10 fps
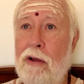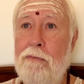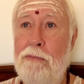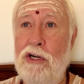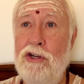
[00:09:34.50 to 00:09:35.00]

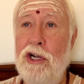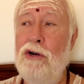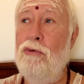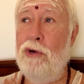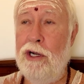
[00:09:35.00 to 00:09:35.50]

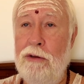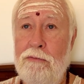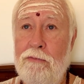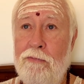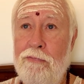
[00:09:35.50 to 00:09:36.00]
machinery,
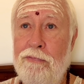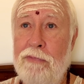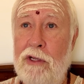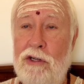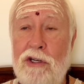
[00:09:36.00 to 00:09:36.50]

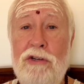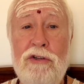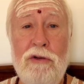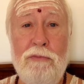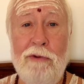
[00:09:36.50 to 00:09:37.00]
the
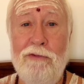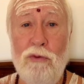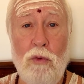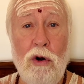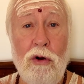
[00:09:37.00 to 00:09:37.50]
system of the
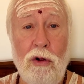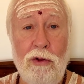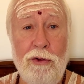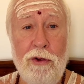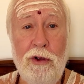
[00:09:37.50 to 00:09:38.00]

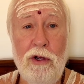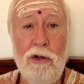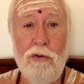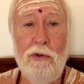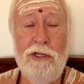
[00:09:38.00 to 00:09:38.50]
world,
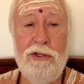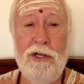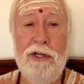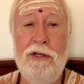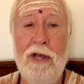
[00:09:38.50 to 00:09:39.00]
we
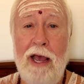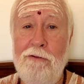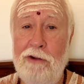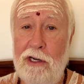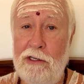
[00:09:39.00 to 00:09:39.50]
see
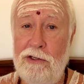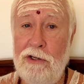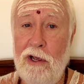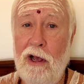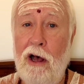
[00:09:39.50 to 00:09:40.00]

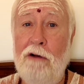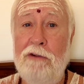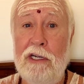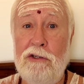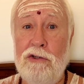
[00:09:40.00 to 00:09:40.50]
evidence of
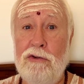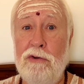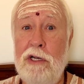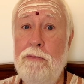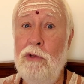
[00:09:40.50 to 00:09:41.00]

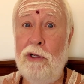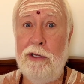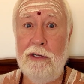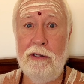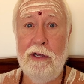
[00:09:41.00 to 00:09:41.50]

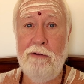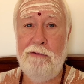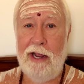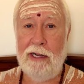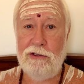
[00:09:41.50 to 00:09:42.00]
extremely
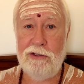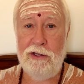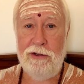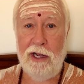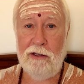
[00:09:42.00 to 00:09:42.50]
advanced
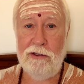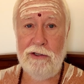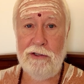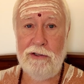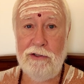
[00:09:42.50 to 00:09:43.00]

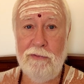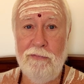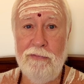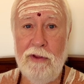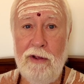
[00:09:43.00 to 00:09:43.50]
intelligence.
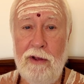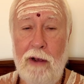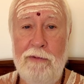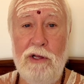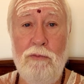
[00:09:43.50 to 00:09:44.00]

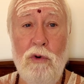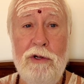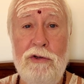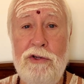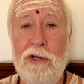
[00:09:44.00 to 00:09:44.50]
I mean, the more
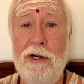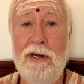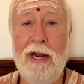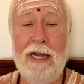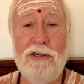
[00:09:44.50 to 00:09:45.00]
you study
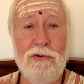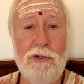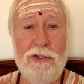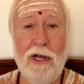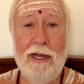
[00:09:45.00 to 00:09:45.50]
natural
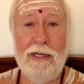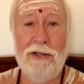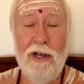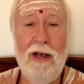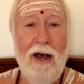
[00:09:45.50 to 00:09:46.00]
science,
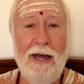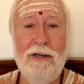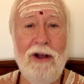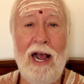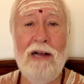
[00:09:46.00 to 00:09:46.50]
I
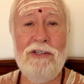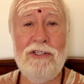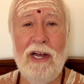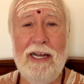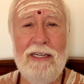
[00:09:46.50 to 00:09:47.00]
don't know how
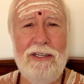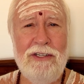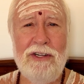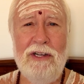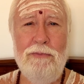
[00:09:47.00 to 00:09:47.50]

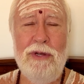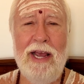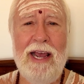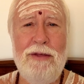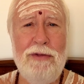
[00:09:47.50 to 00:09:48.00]
scientists can be
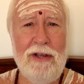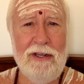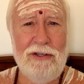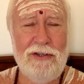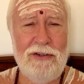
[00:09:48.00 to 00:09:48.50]

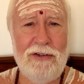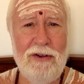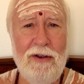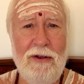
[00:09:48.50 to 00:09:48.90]
atheists,